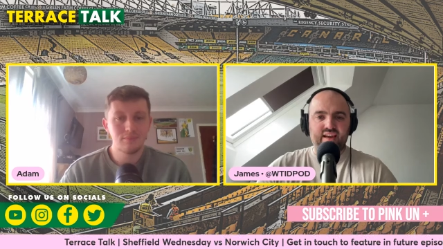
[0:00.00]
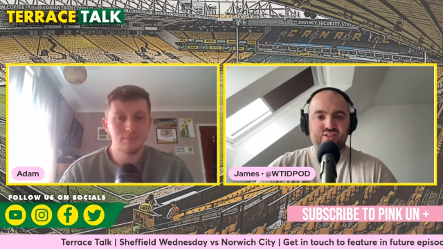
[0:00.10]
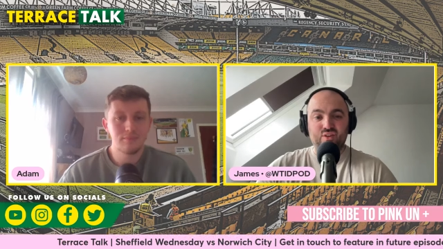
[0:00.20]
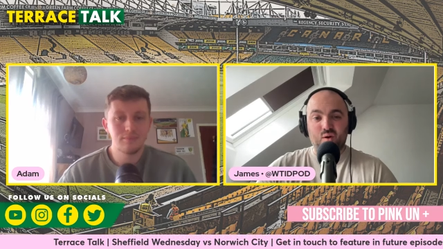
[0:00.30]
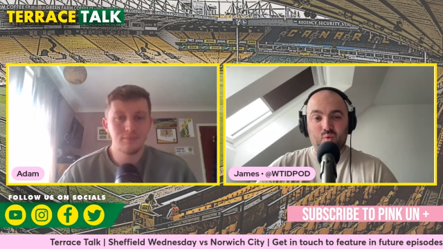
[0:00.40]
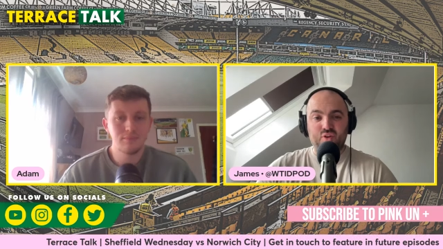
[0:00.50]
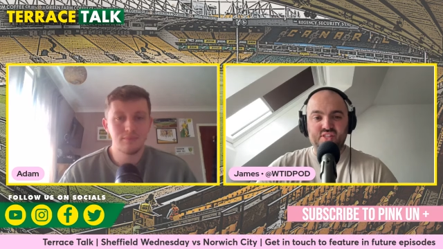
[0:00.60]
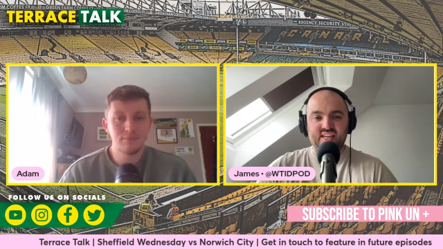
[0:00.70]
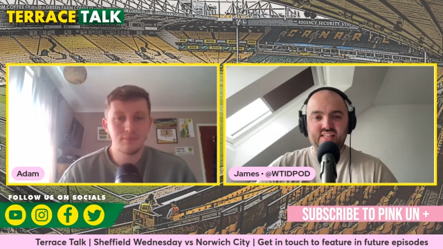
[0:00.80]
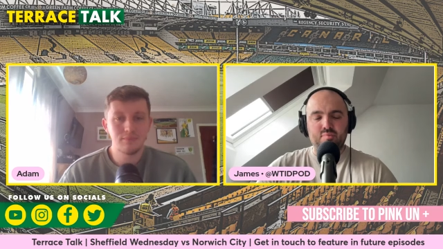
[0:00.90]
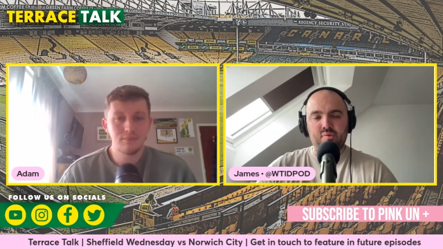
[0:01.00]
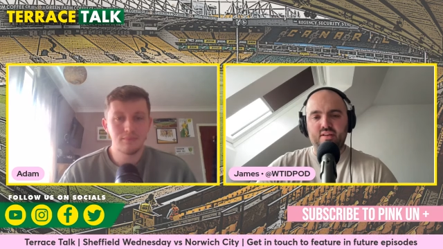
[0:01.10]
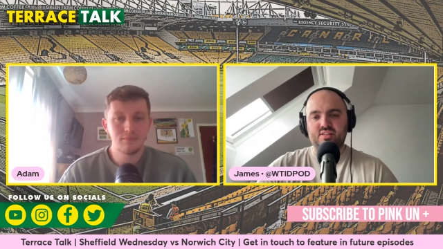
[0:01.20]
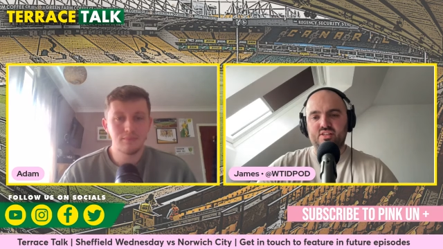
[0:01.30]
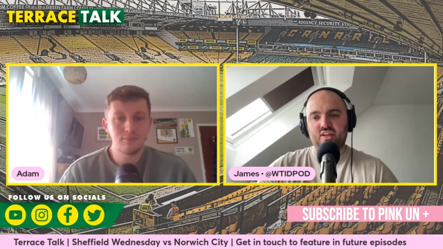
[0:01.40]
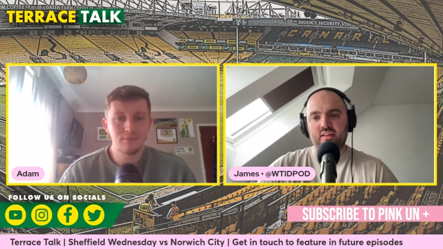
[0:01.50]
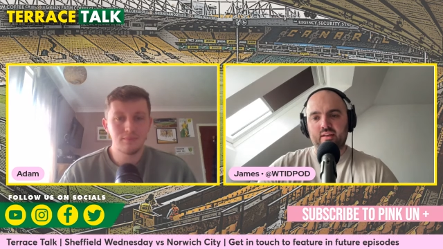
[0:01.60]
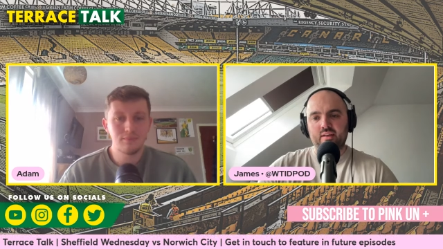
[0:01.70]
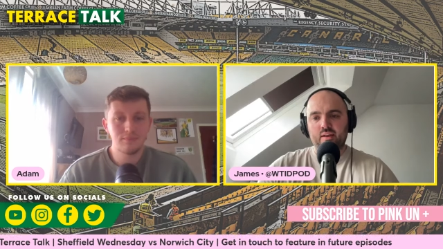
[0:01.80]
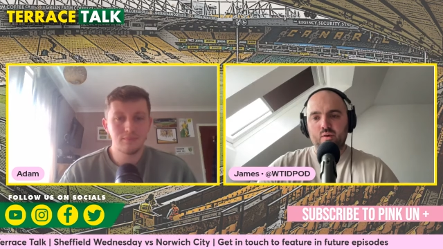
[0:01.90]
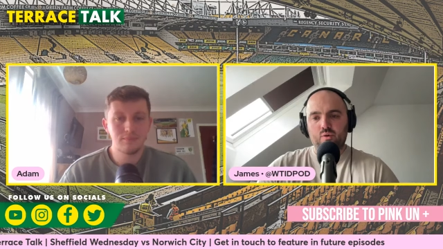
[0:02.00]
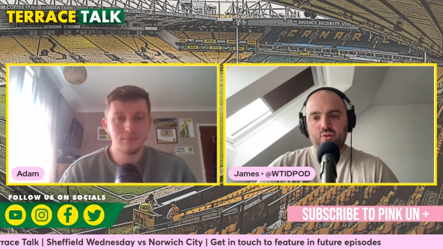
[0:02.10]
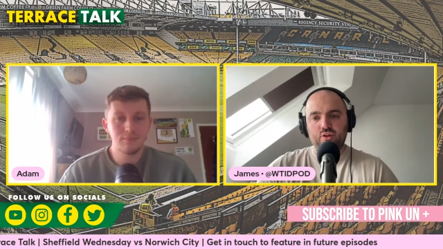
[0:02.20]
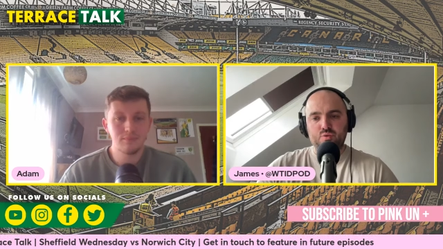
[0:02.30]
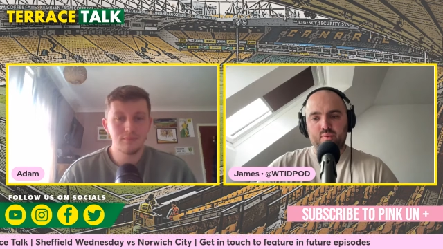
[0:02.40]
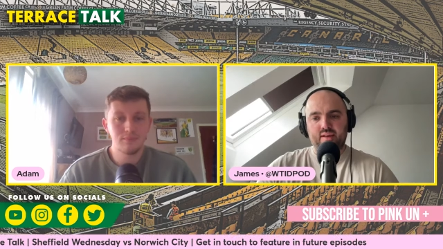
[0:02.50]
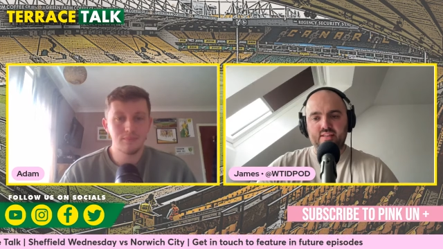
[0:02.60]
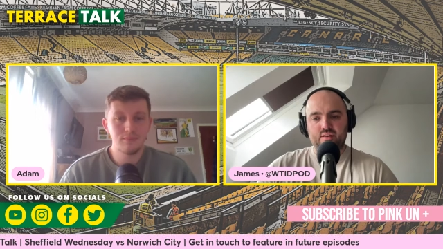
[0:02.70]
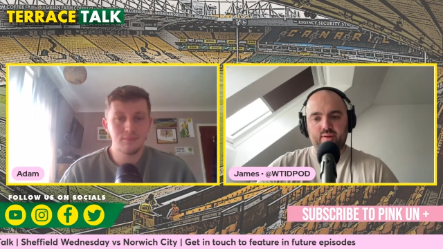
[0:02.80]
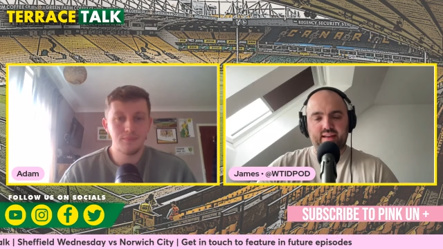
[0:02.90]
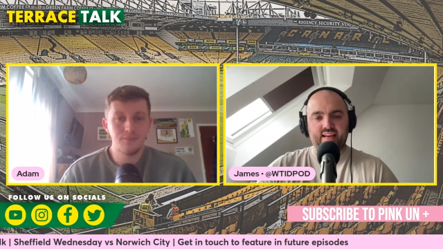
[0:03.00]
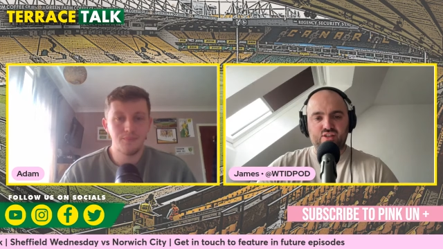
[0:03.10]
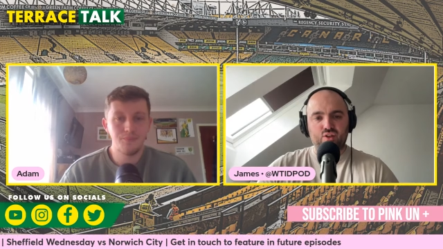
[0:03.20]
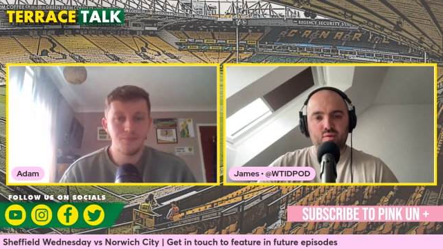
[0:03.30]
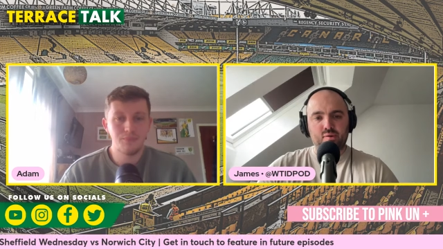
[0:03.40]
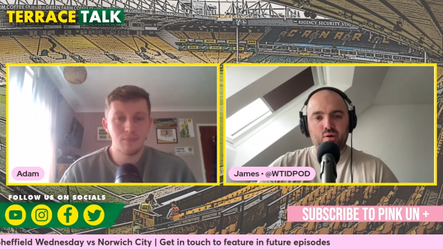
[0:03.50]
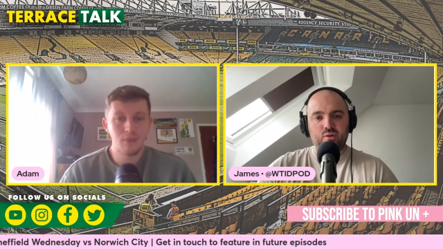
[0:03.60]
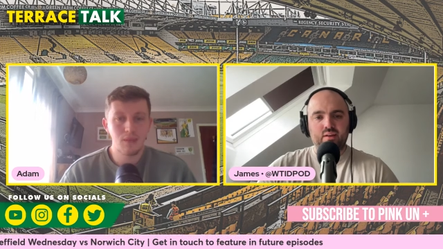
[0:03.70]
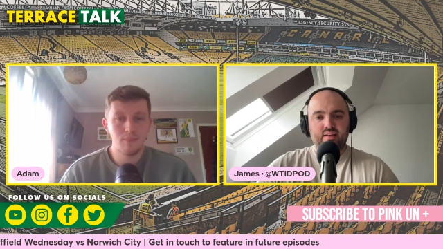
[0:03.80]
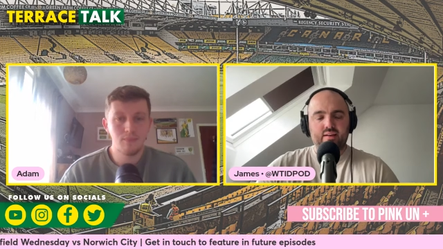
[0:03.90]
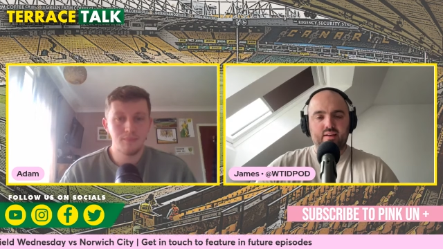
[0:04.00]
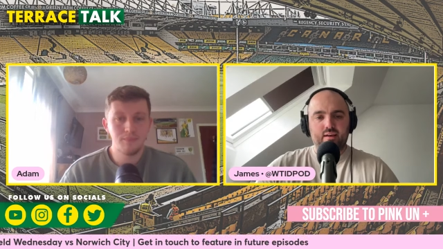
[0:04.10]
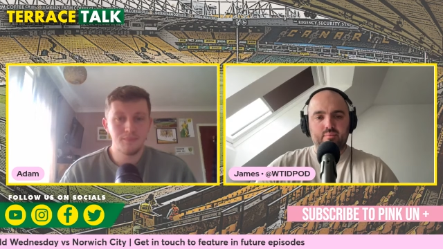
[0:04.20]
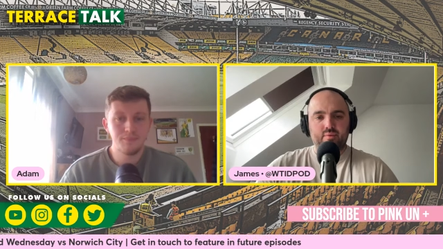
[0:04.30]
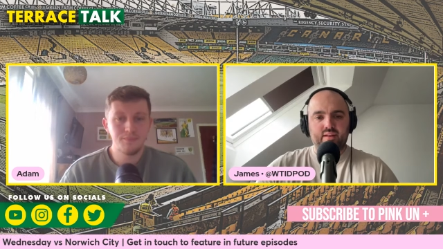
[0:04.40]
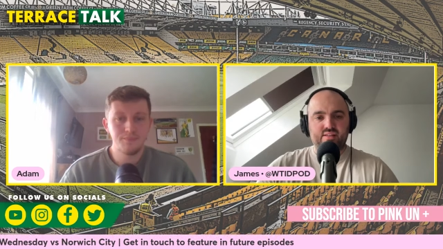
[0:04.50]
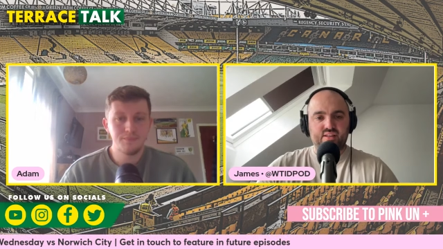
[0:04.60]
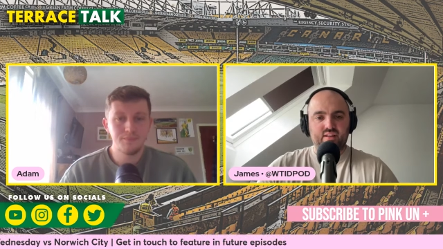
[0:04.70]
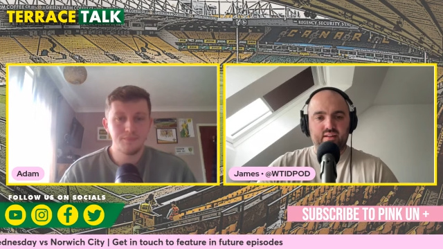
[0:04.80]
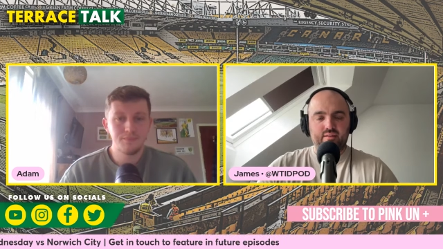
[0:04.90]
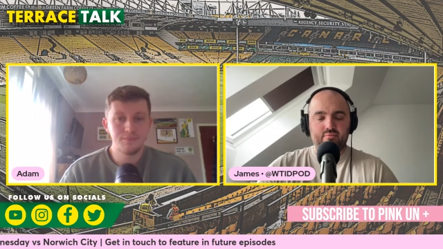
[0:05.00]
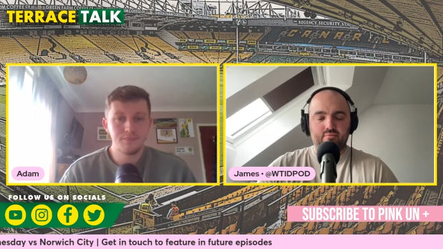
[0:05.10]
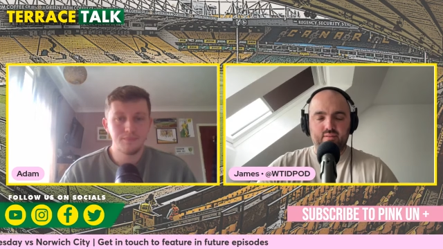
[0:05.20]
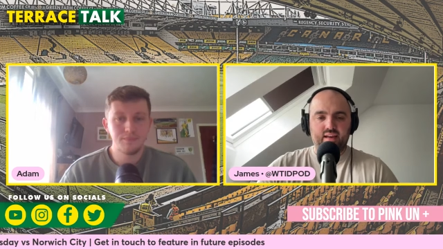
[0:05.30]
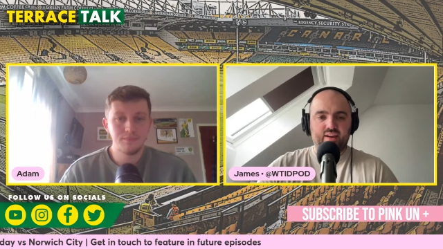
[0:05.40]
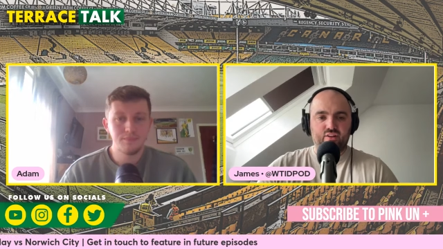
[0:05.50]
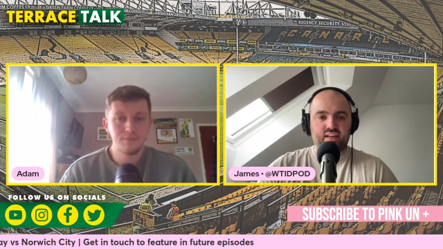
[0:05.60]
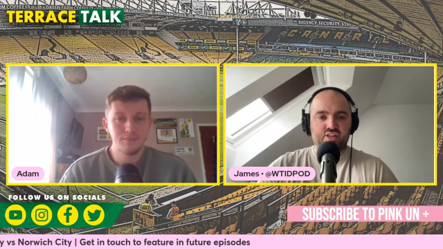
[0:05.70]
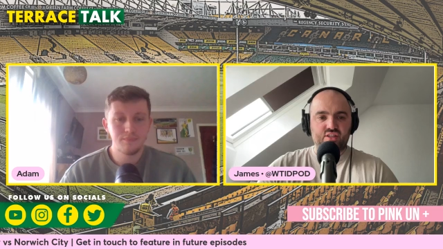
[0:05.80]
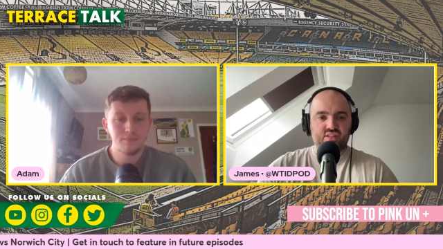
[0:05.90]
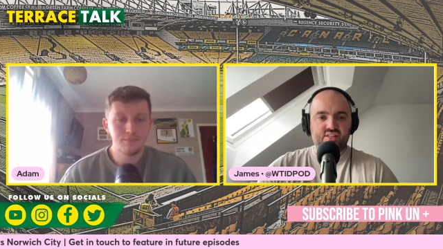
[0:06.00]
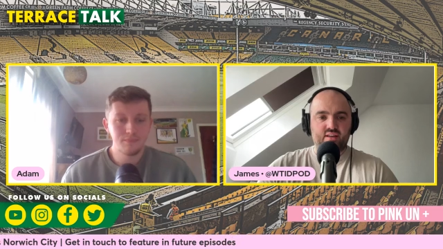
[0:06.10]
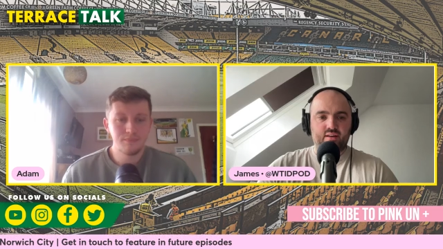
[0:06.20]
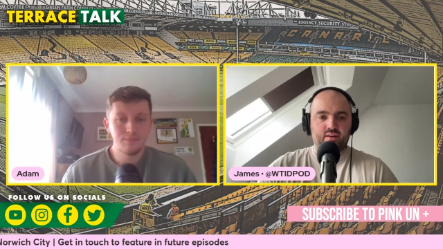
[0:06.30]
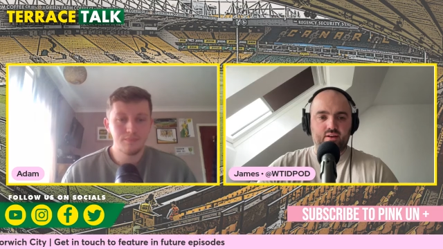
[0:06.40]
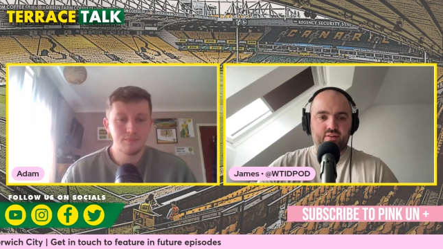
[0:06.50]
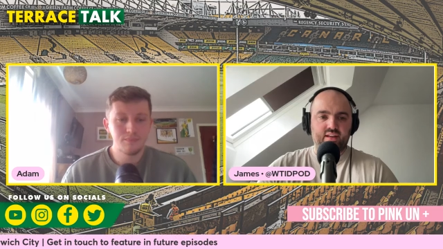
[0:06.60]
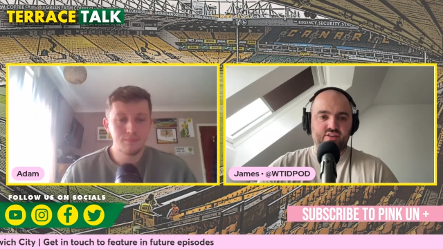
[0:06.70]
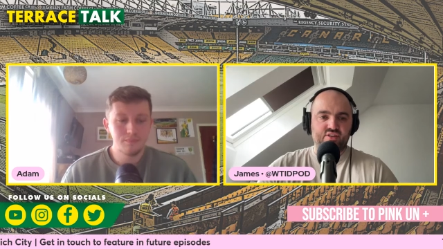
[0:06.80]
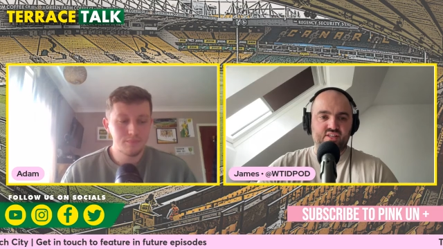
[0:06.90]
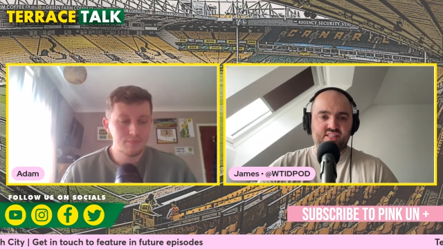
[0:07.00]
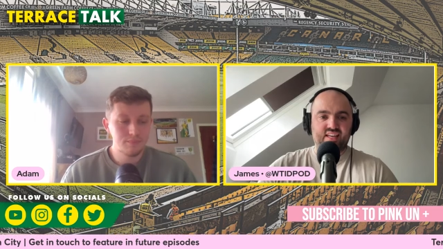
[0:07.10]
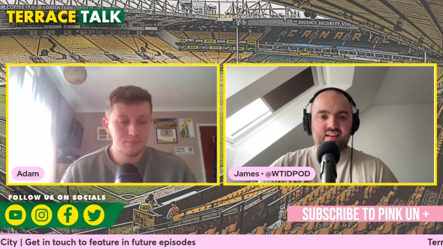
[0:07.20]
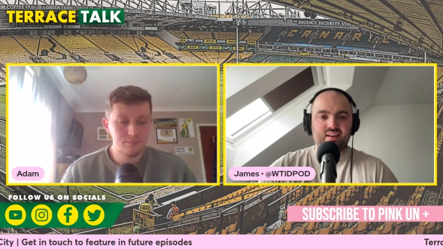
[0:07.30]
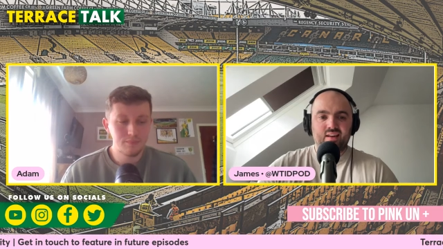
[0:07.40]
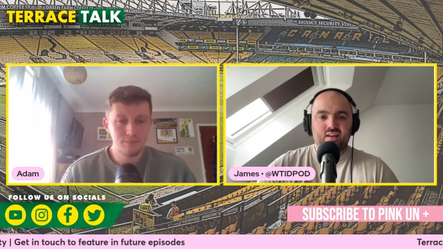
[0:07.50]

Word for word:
Speaker 1: He's only got 1 assist, but he's certainly one of those players that when he gets on the ball, he can certainly get you on the edge of your seat.